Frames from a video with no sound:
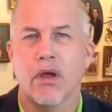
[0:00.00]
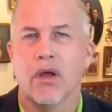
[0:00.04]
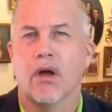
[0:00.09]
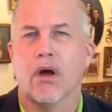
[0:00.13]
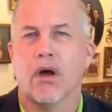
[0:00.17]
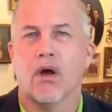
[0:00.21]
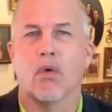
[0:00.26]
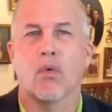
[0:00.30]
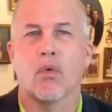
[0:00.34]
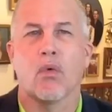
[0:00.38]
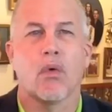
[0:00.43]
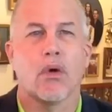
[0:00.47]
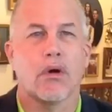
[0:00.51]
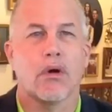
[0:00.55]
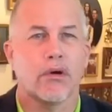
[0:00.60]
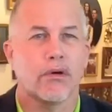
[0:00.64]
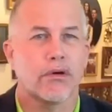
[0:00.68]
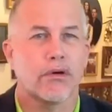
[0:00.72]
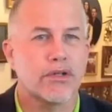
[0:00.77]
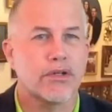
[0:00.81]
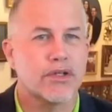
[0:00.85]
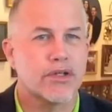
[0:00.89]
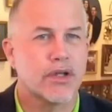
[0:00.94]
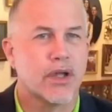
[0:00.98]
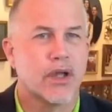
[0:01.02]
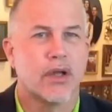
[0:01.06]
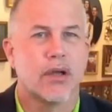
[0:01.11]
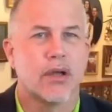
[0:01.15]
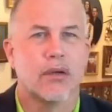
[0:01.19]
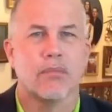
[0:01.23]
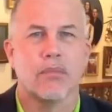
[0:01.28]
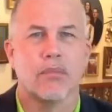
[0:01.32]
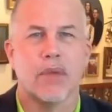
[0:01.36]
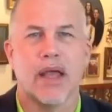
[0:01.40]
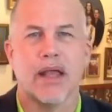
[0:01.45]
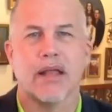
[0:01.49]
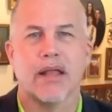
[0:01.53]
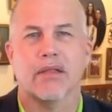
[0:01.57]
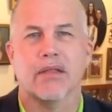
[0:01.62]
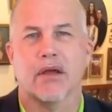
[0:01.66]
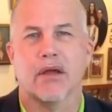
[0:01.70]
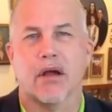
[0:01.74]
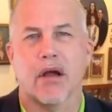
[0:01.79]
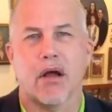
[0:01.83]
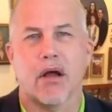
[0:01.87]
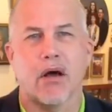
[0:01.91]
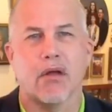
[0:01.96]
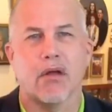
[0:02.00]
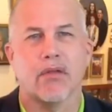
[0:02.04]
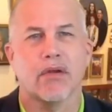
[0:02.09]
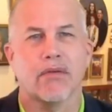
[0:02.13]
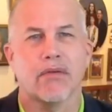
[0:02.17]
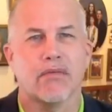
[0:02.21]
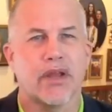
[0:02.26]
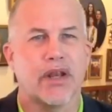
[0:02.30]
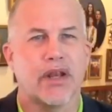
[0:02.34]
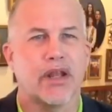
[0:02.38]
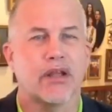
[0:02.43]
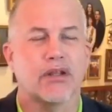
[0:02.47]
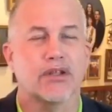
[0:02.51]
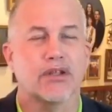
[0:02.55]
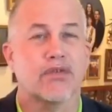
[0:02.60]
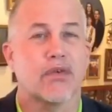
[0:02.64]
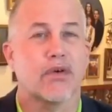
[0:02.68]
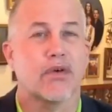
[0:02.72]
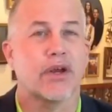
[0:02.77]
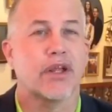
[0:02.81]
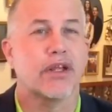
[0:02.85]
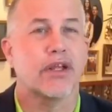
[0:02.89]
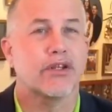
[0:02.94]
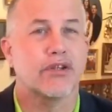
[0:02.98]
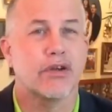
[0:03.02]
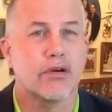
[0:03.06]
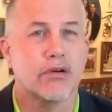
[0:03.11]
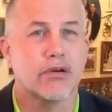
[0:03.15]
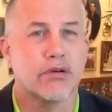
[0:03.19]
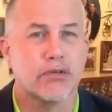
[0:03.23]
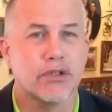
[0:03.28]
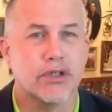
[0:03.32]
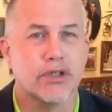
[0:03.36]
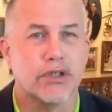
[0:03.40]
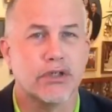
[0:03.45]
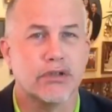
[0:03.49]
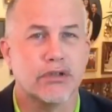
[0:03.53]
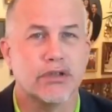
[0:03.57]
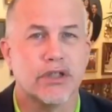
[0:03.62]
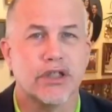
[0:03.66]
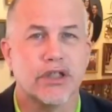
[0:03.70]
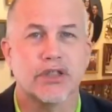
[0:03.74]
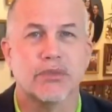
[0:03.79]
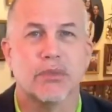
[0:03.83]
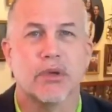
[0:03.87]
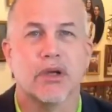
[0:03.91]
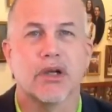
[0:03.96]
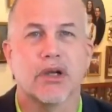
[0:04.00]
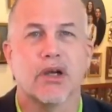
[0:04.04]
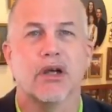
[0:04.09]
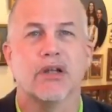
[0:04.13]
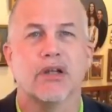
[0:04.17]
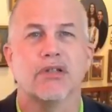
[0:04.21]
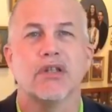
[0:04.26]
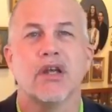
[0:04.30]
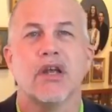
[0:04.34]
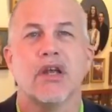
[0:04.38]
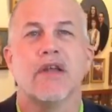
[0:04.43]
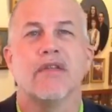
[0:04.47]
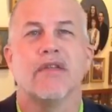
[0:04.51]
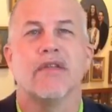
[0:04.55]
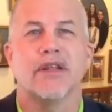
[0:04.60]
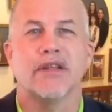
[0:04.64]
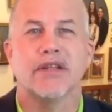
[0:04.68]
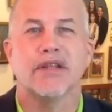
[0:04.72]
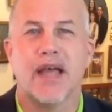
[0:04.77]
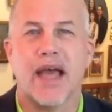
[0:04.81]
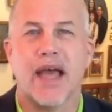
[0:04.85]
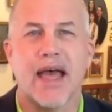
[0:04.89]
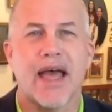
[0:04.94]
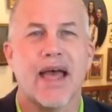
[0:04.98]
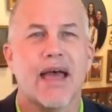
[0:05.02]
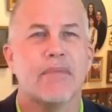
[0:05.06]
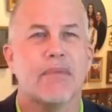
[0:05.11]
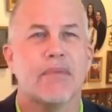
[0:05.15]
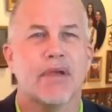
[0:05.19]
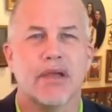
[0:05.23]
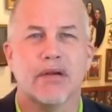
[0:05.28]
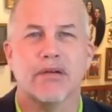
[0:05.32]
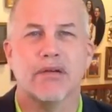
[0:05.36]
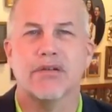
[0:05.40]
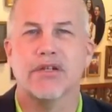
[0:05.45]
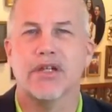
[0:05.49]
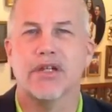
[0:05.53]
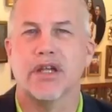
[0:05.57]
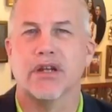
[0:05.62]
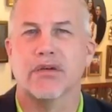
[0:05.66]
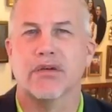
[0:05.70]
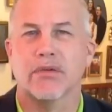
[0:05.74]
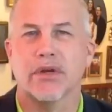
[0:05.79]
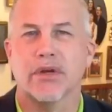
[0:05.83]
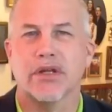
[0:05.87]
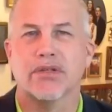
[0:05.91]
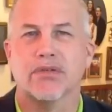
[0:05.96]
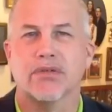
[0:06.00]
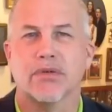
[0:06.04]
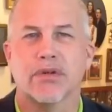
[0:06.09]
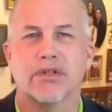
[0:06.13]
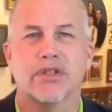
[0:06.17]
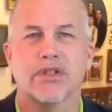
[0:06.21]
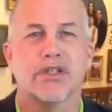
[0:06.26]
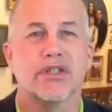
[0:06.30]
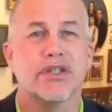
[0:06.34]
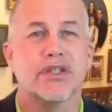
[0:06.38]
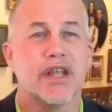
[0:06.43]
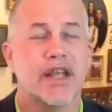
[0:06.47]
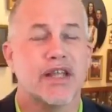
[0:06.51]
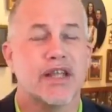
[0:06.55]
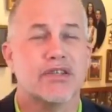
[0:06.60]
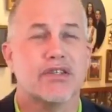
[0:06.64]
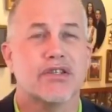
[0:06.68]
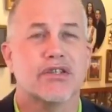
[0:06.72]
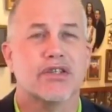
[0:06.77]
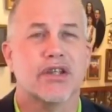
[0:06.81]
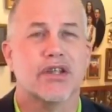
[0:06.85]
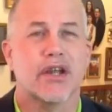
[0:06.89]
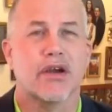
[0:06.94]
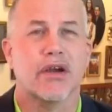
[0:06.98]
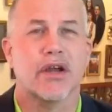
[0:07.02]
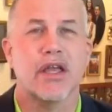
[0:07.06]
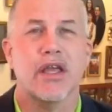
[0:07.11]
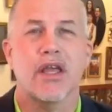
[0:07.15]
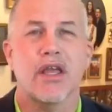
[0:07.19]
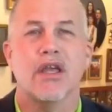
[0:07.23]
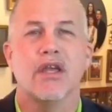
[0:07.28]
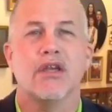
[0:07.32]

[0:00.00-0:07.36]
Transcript: or worse, make their, all their videos for internal use is because the time, energy, and resources necessary